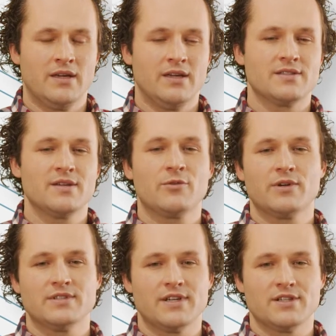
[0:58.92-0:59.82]
In some
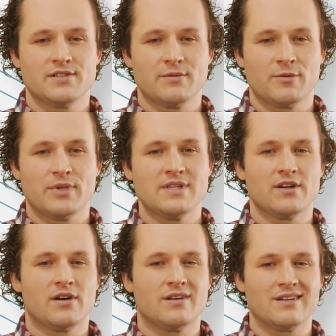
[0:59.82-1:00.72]
organizations,
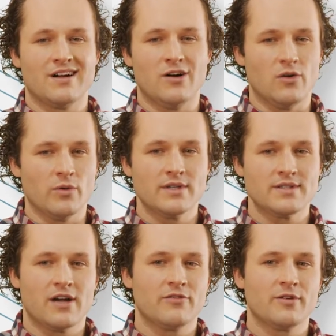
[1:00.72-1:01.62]
MRPs aren't always
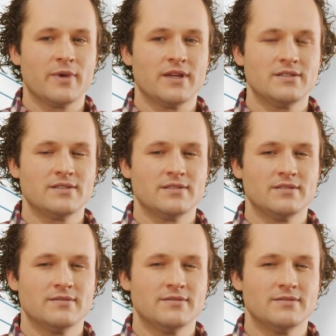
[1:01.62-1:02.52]
software-based,
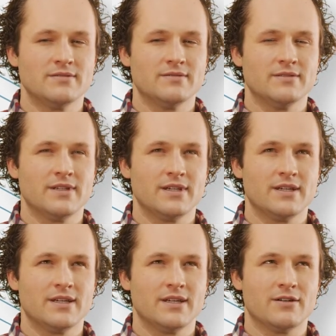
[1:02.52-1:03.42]

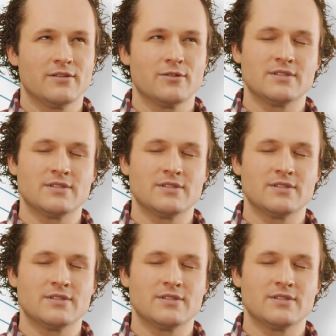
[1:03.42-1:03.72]
and although